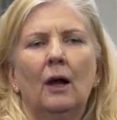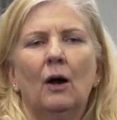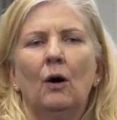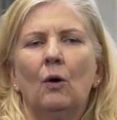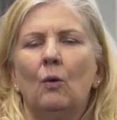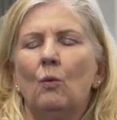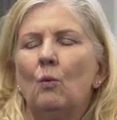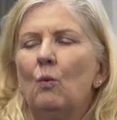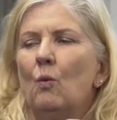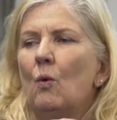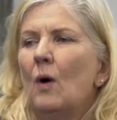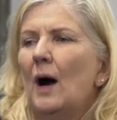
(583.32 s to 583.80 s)

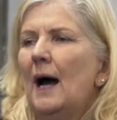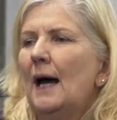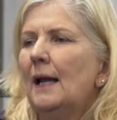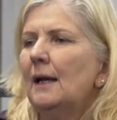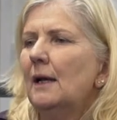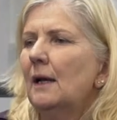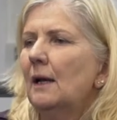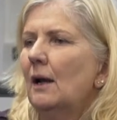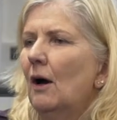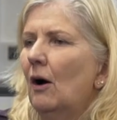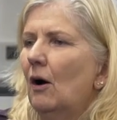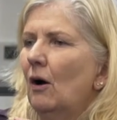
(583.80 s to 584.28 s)

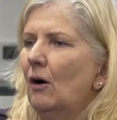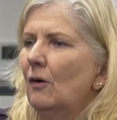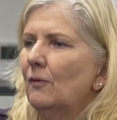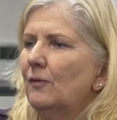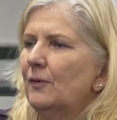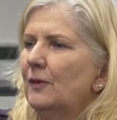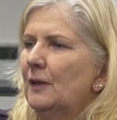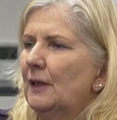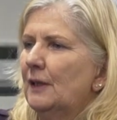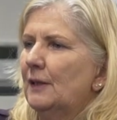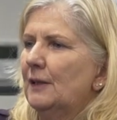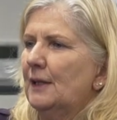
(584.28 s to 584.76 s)
one
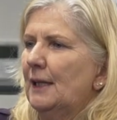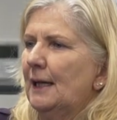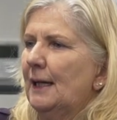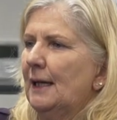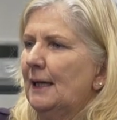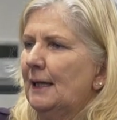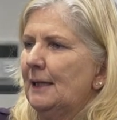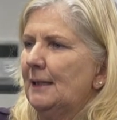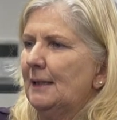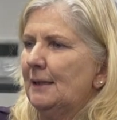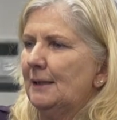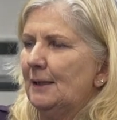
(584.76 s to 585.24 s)
of the
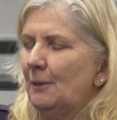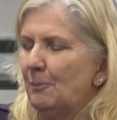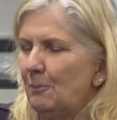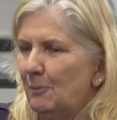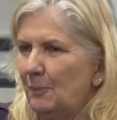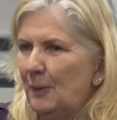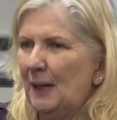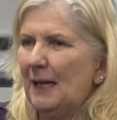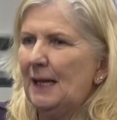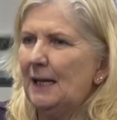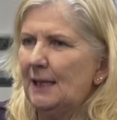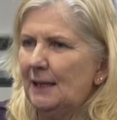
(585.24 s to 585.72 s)
thing, the
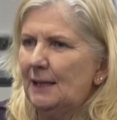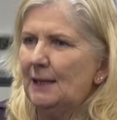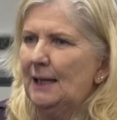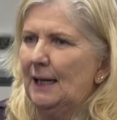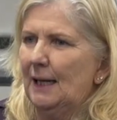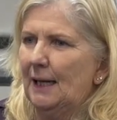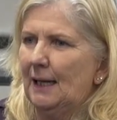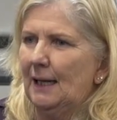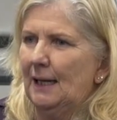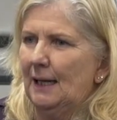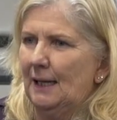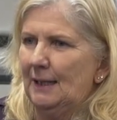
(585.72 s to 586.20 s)
big
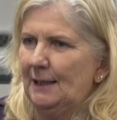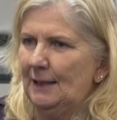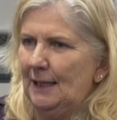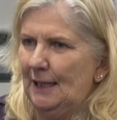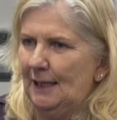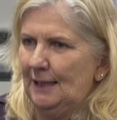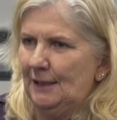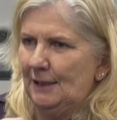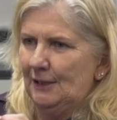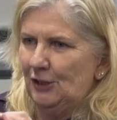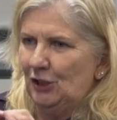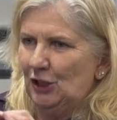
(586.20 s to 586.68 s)
thing
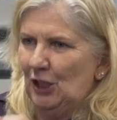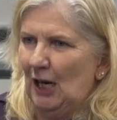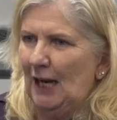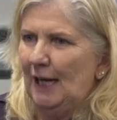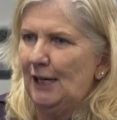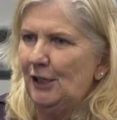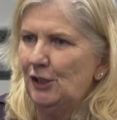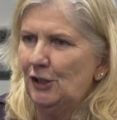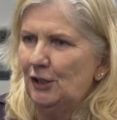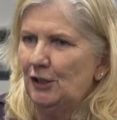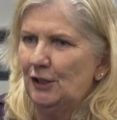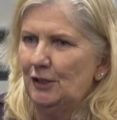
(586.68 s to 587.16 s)
that
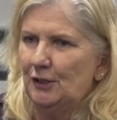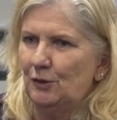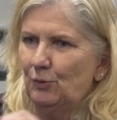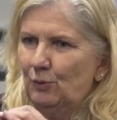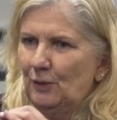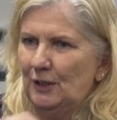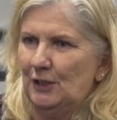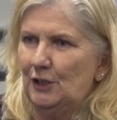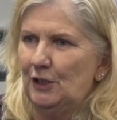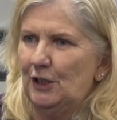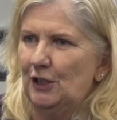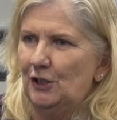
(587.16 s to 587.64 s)
changes
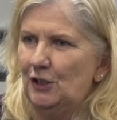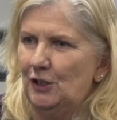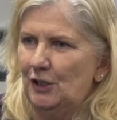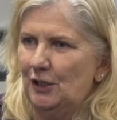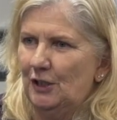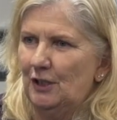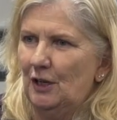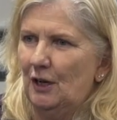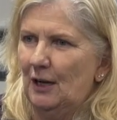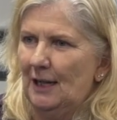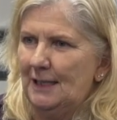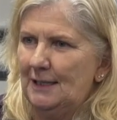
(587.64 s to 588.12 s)
with
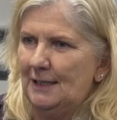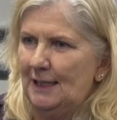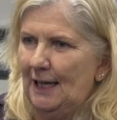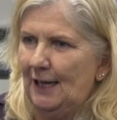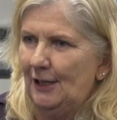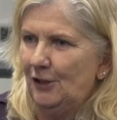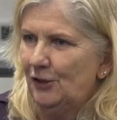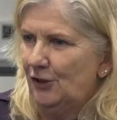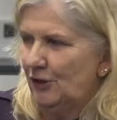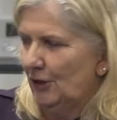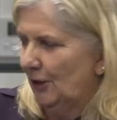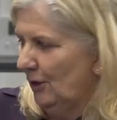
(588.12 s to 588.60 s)

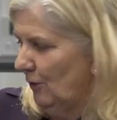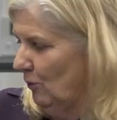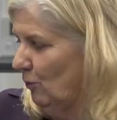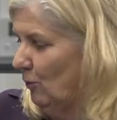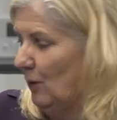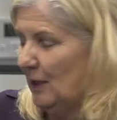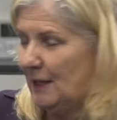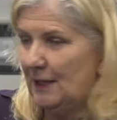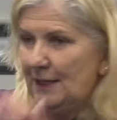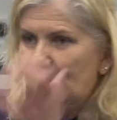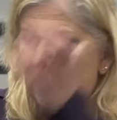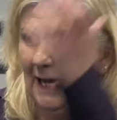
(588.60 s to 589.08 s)
digitization,
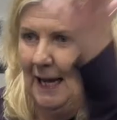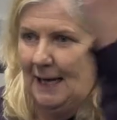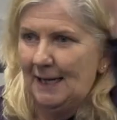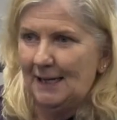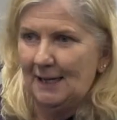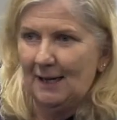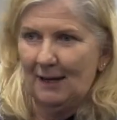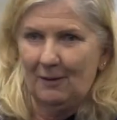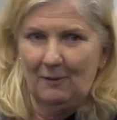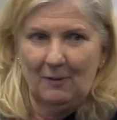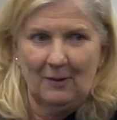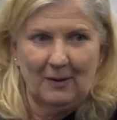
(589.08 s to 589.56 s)
with
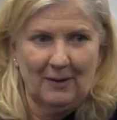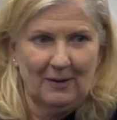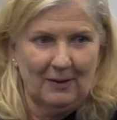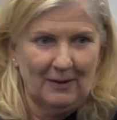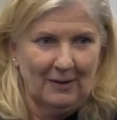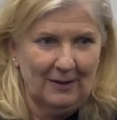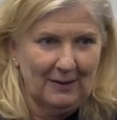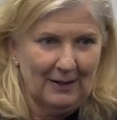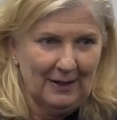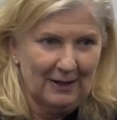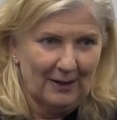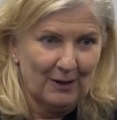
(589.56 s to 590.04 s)
that
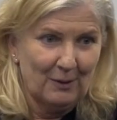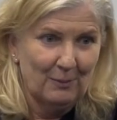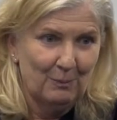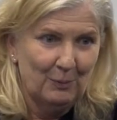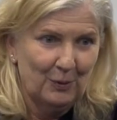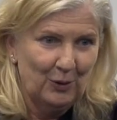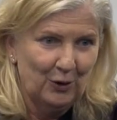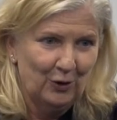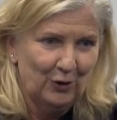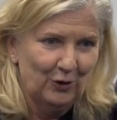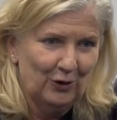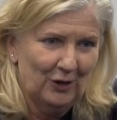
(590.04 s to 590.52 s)

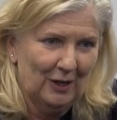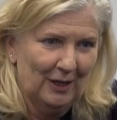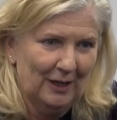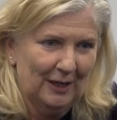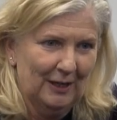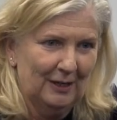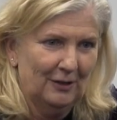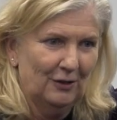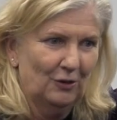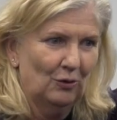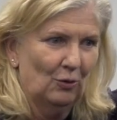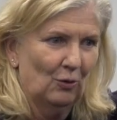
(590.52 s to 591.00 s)
computer
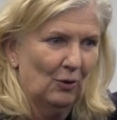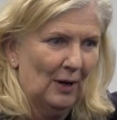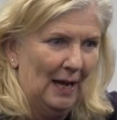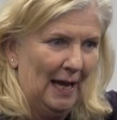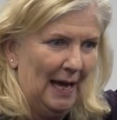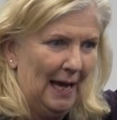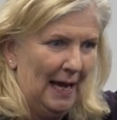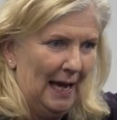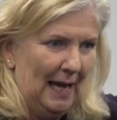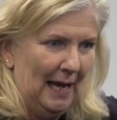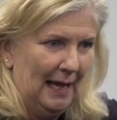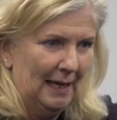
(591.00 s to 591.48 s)
in your
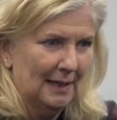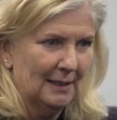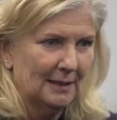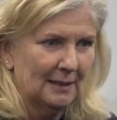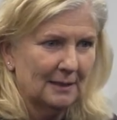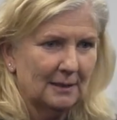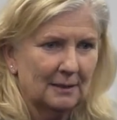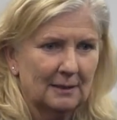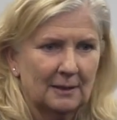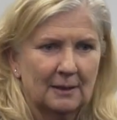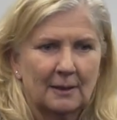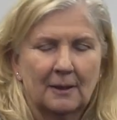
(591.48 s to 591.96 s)

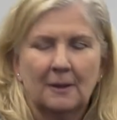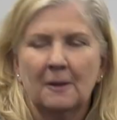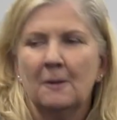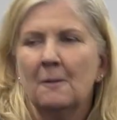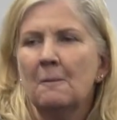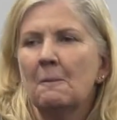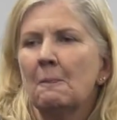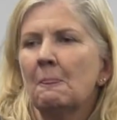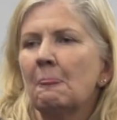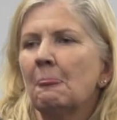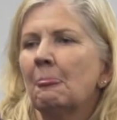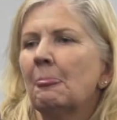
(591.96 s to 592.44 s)
hand,
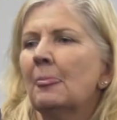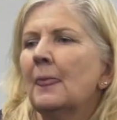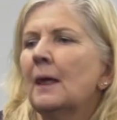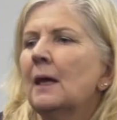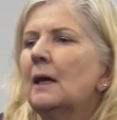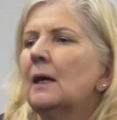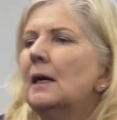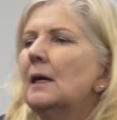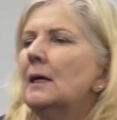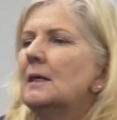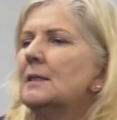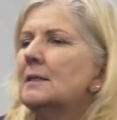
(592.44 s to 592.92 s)

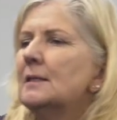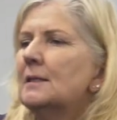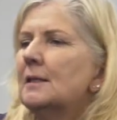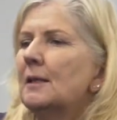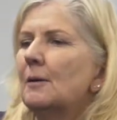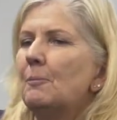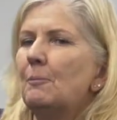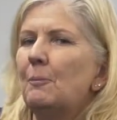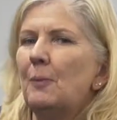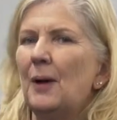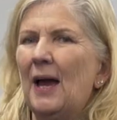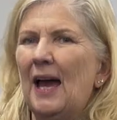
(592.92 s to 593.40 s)
is
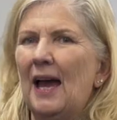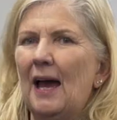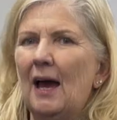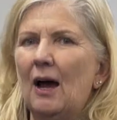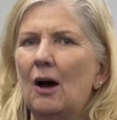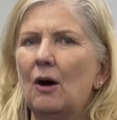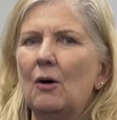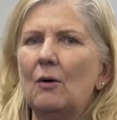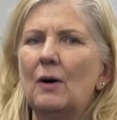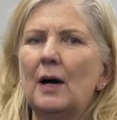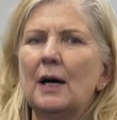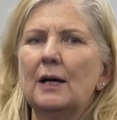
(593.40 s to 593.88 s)
the
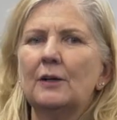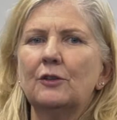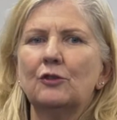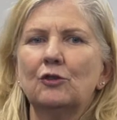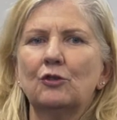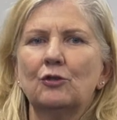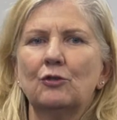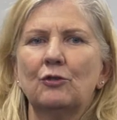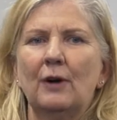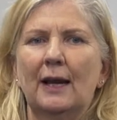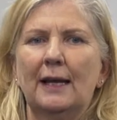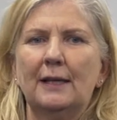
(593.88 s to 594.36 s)
power
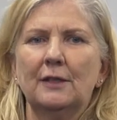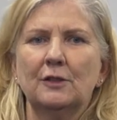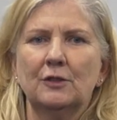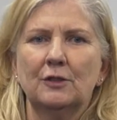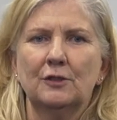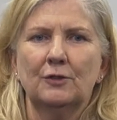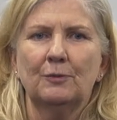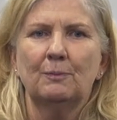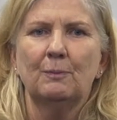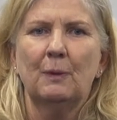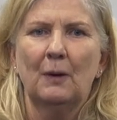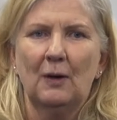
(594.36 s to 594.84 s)

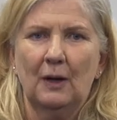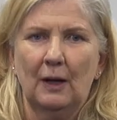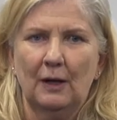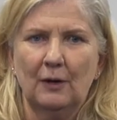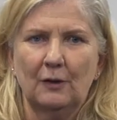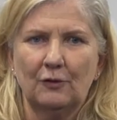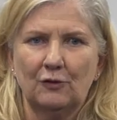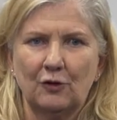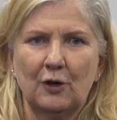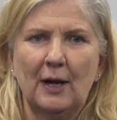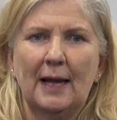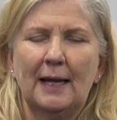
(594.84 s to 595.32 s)
trans,
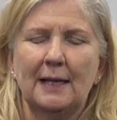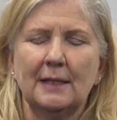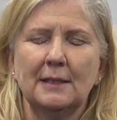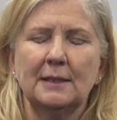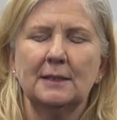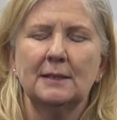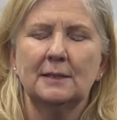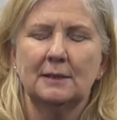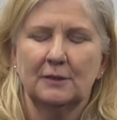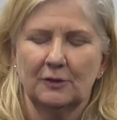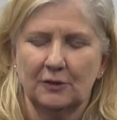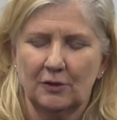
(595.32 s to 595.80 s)

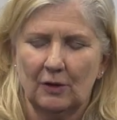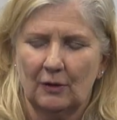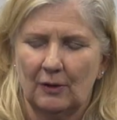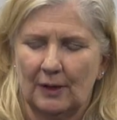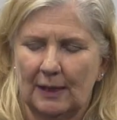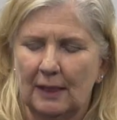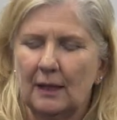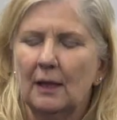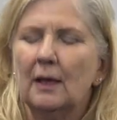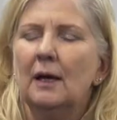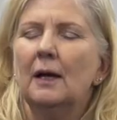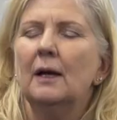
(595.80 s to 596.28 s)
trans
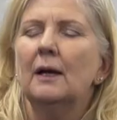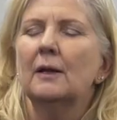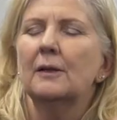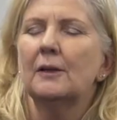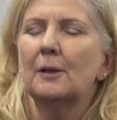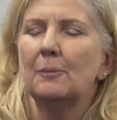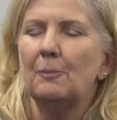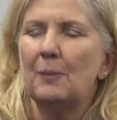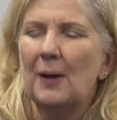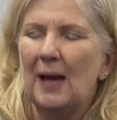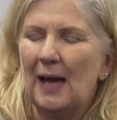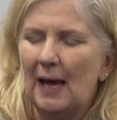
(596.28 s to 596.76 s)
sorry,
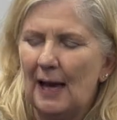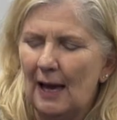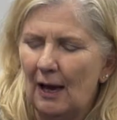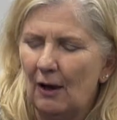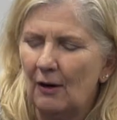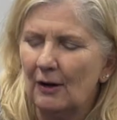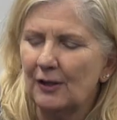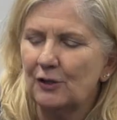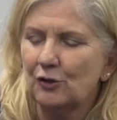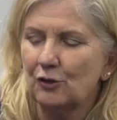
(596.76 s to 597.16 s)
the power